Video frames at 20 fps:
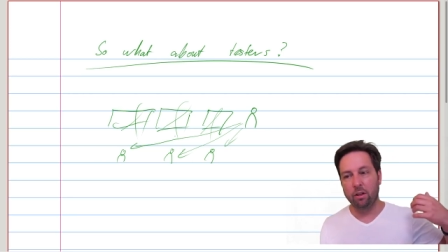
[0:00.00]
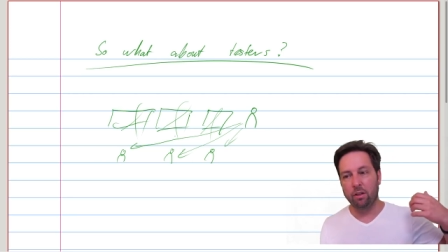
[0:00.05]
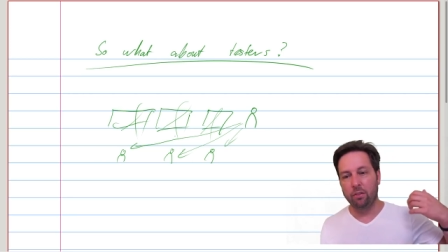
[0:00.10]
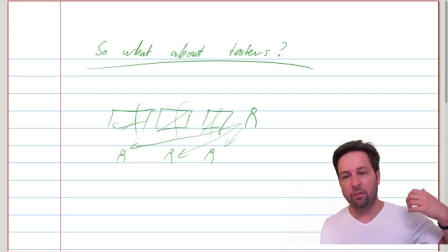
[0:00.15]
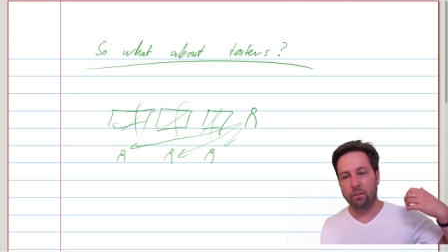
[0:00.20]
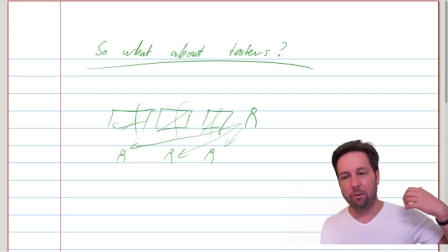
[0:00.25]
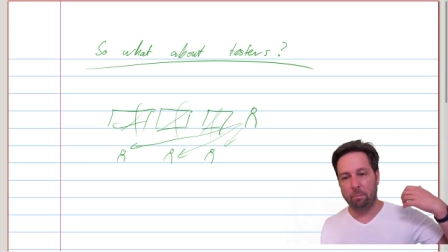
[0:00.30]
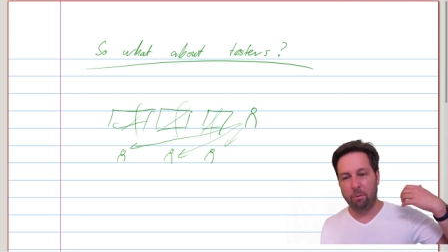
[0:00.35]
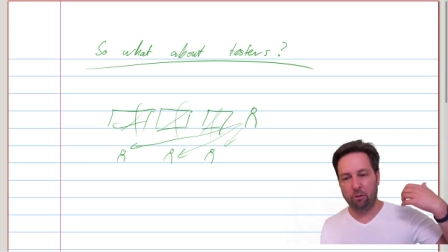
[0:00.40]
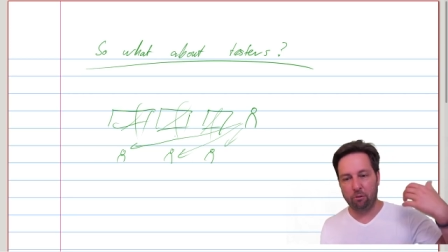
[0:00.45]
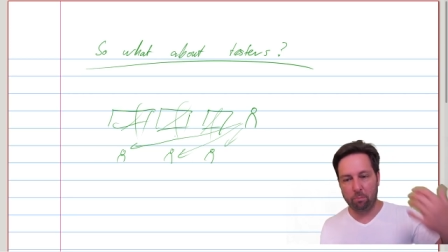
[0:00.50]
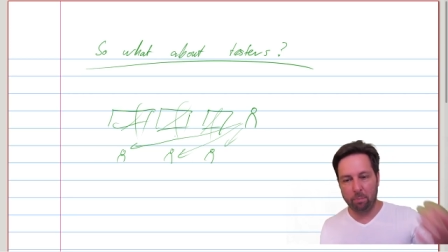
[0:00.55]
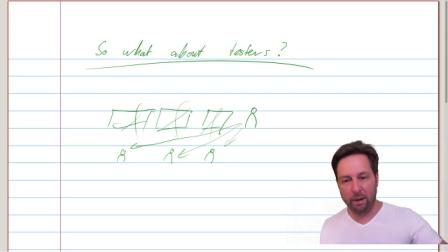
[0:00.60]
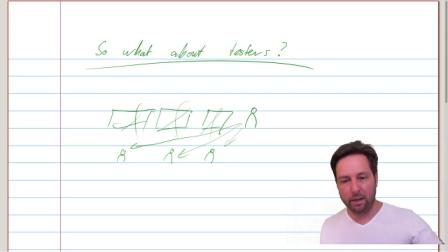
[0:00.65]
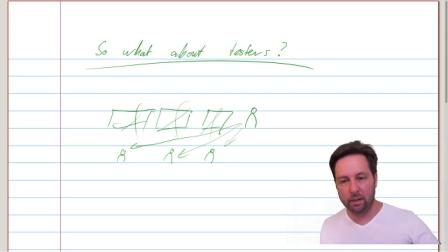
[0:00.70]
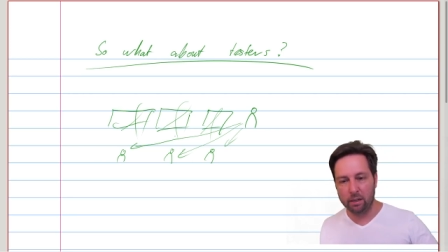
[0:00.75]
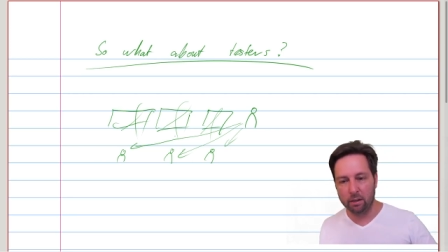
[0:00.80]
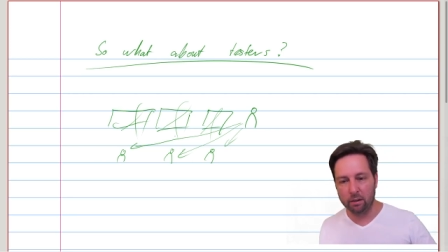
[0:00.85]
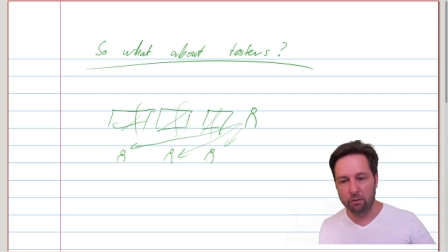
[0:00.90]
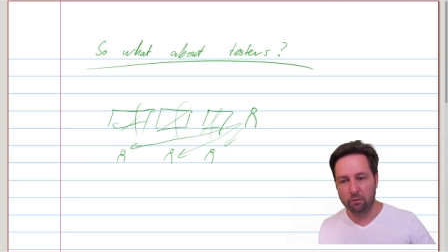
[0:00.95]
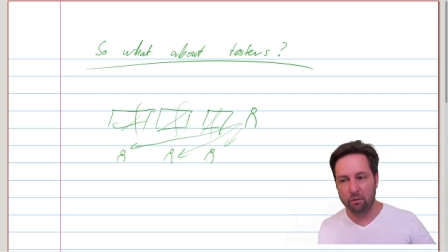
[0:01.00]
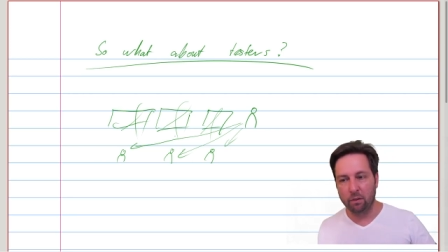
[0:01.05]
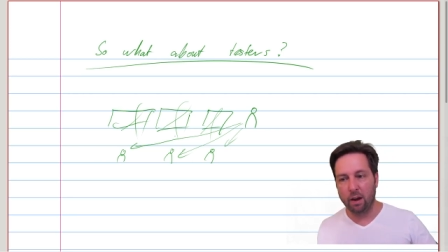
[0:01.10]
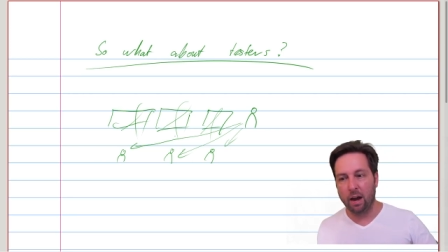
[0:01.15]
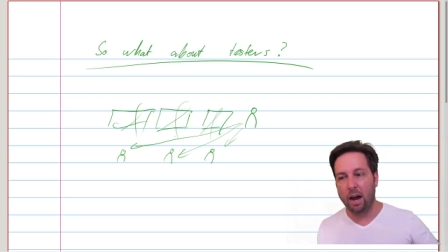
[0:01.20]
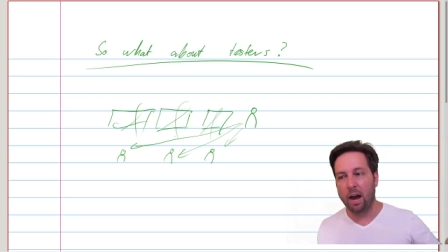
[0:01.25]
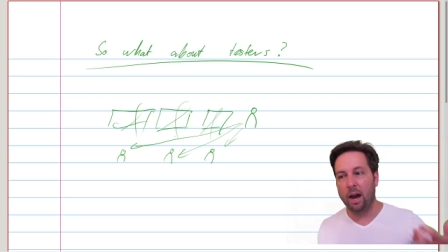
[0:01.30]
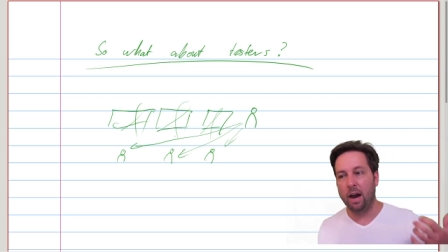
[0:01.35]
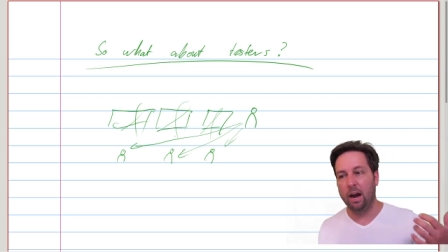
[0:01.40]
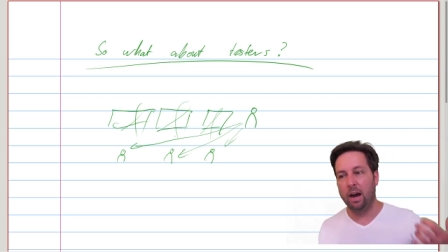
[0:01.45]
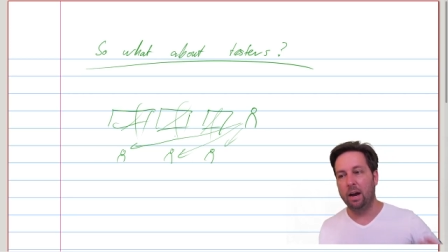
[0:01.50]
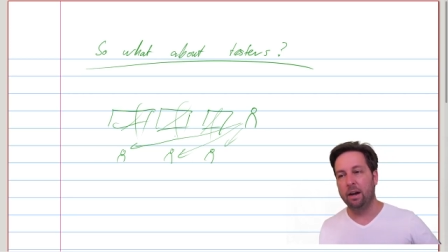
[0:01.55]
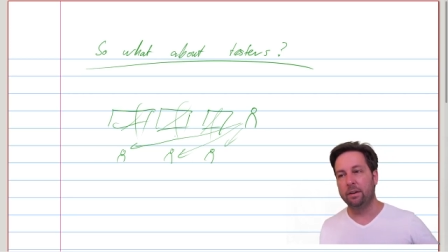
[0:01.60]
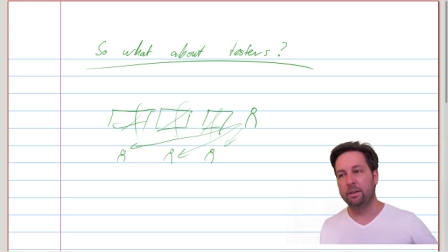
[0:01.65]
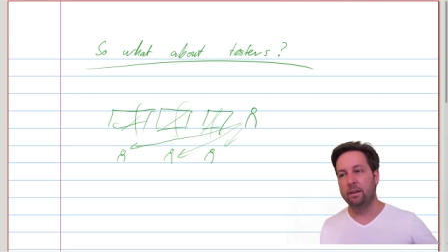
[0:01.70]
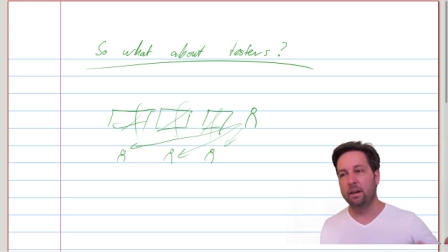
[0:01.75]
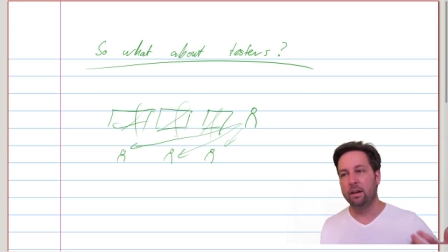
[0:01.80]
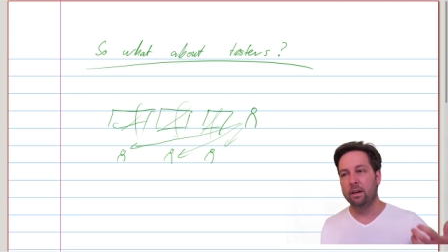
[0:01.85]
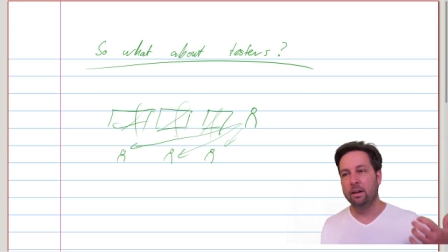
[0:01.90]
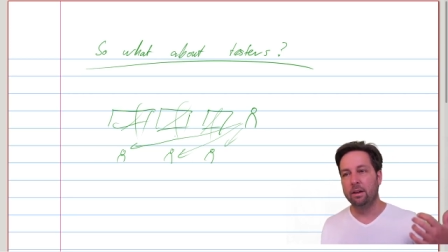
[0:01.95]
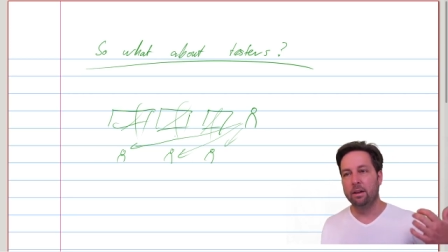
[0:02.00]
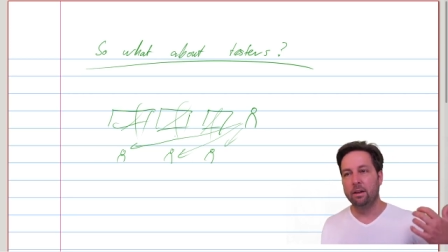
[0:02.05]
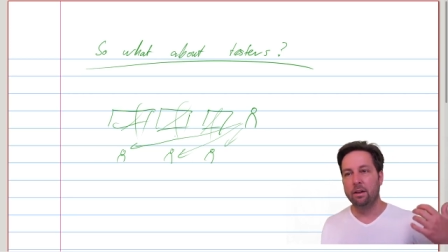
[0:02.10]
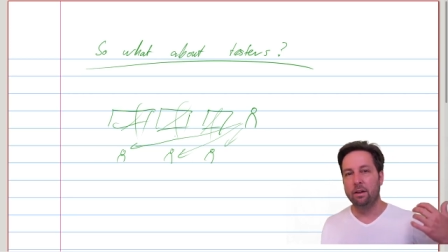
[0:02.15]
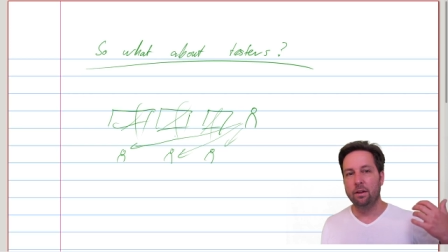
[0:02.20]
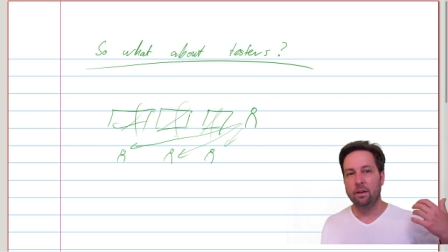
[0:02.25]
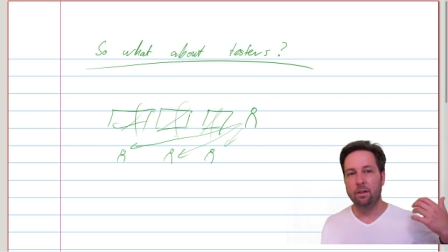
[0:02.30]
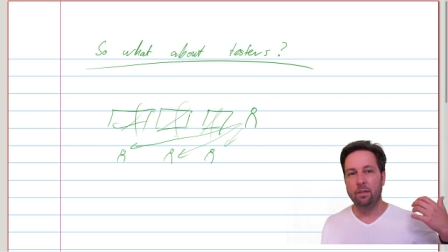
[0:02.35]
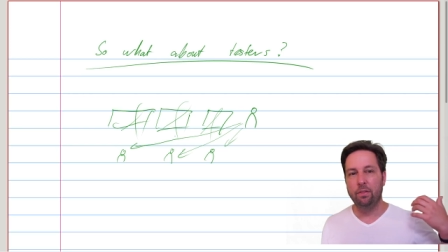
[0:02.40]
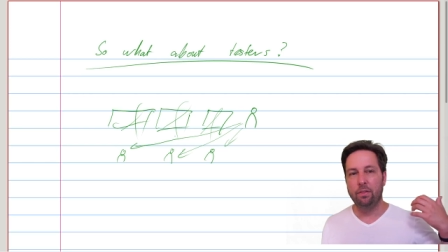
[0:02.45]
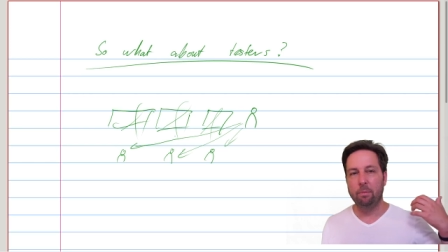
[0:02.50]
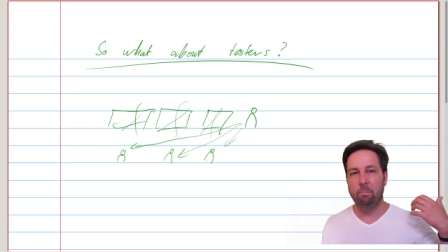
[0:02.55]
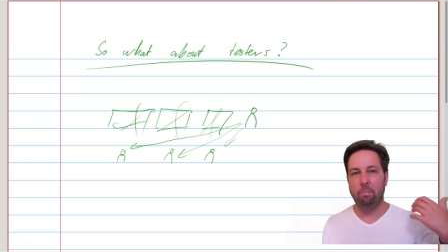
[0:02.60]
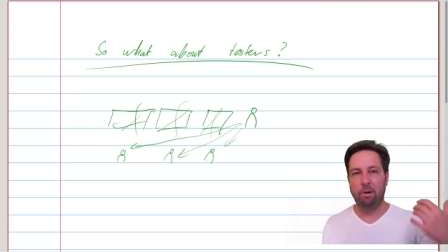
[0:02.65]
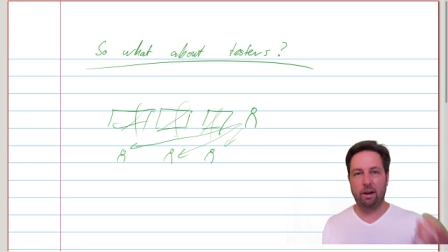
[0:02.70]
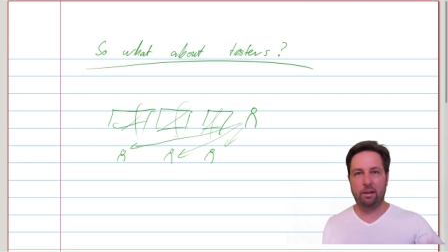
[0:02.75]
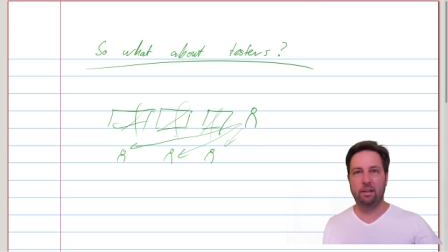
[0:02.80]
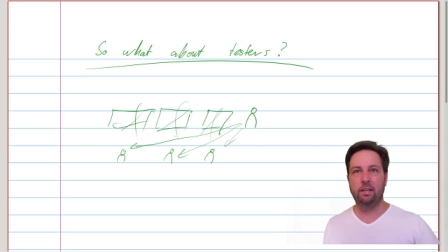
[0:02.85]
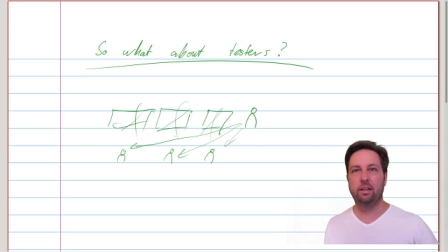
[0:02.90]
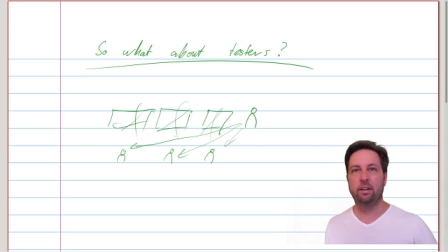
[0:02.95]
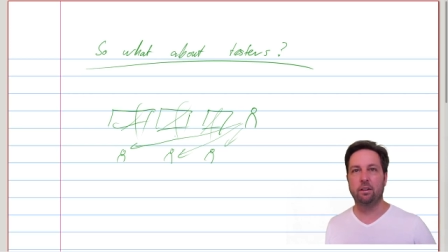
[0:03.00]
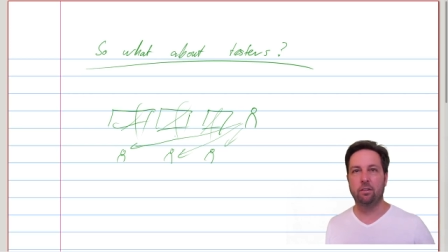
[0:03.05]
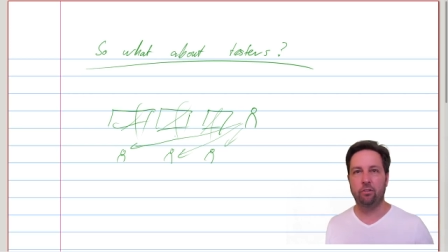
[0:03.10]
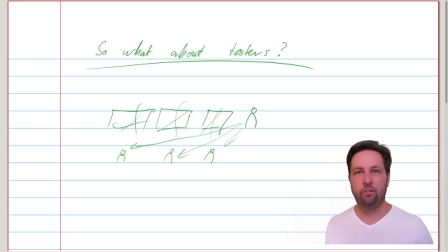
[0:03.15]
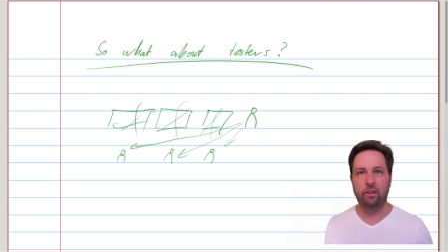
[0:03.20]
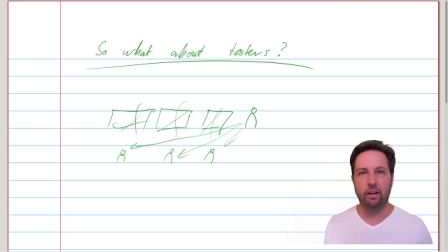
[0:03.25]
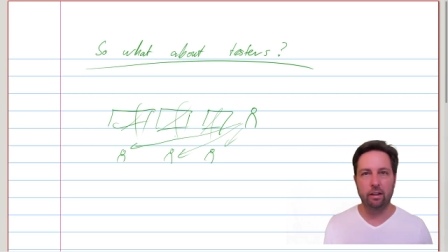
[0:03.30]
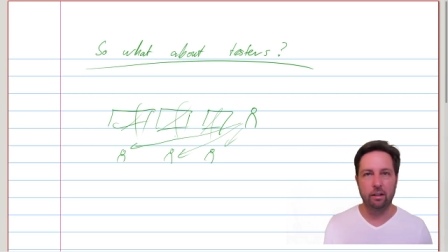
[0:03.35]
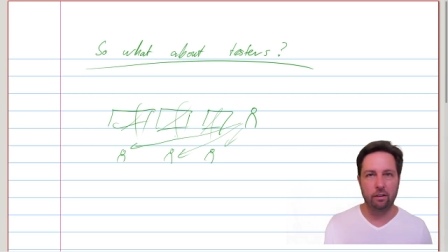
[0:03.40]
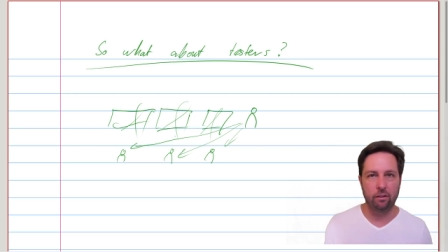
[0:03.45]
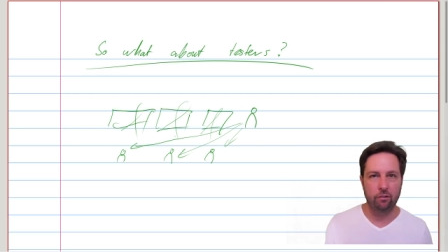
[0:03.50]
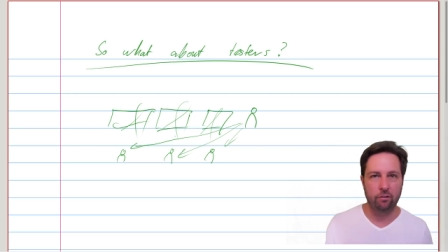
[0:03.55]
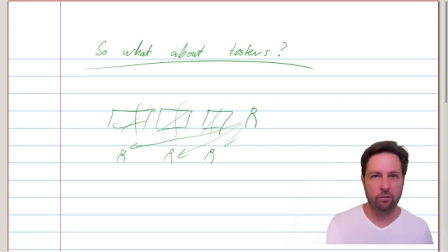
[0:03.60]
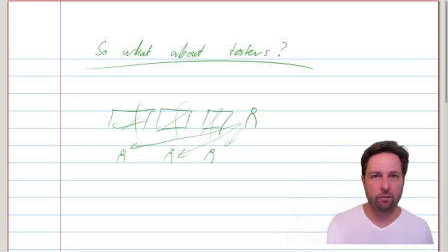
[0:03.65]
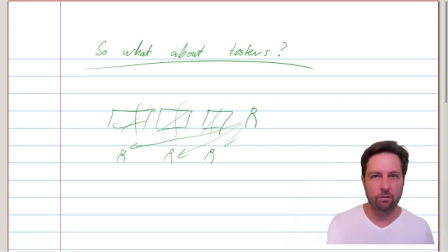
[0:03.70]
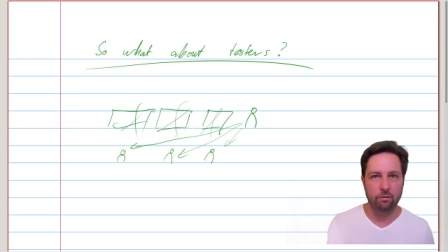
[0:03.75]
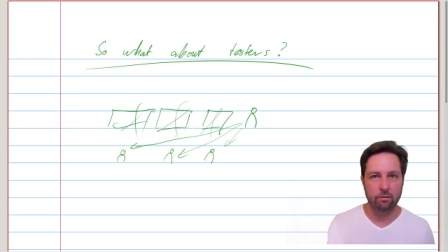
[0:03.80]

the perspective and the practical skills